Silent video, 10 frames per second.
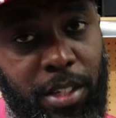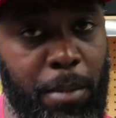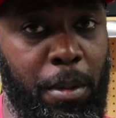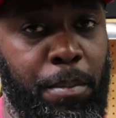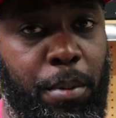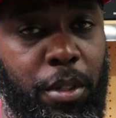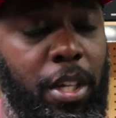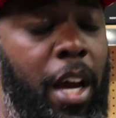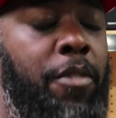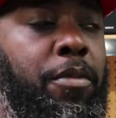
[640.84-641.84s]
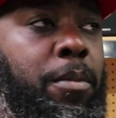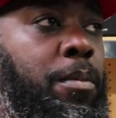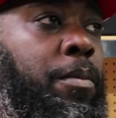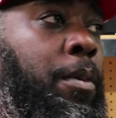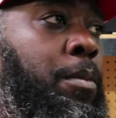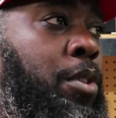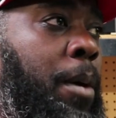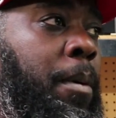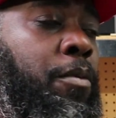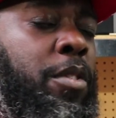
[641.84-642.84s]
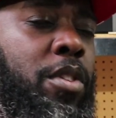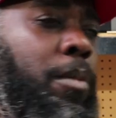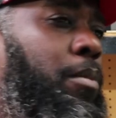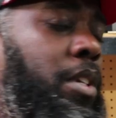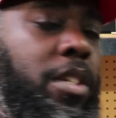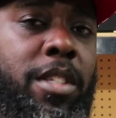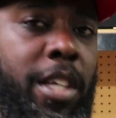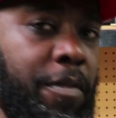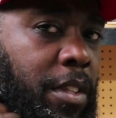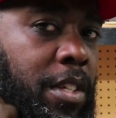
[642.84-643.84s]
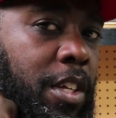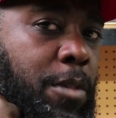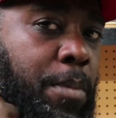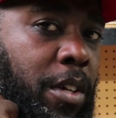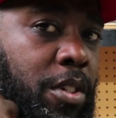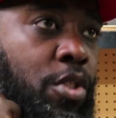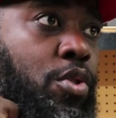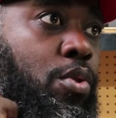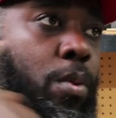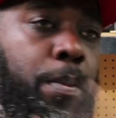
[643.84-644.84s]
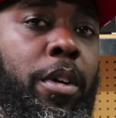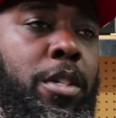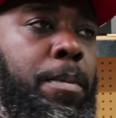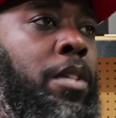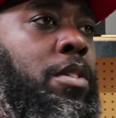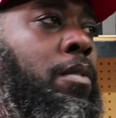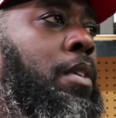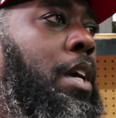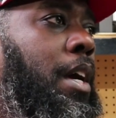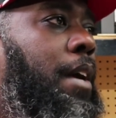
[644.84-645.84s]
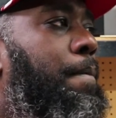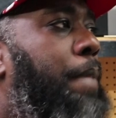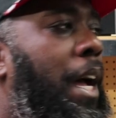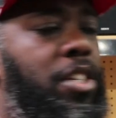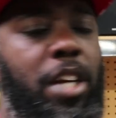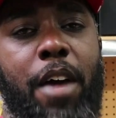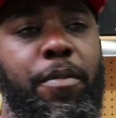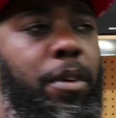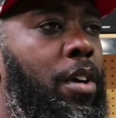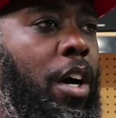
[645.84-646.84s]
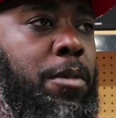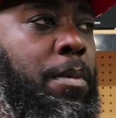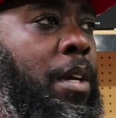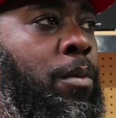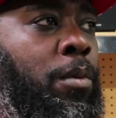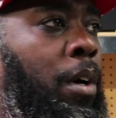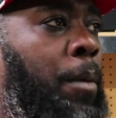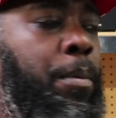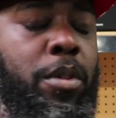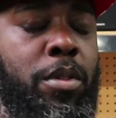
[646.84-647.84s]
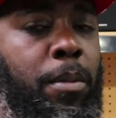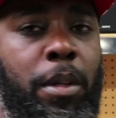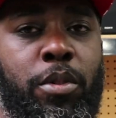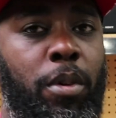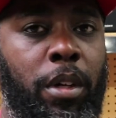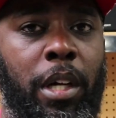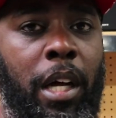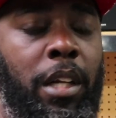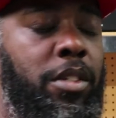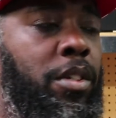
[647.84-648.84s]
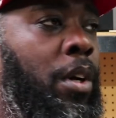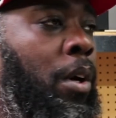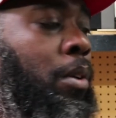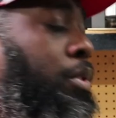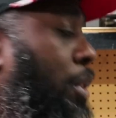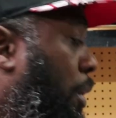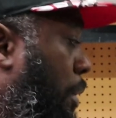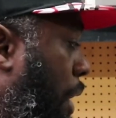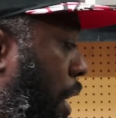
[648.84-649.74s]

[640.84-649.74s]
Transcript: same input shaft from Tremec, for some reason T56 parts are super expensive. That shaft would have cost me upwards of about $200, you know? So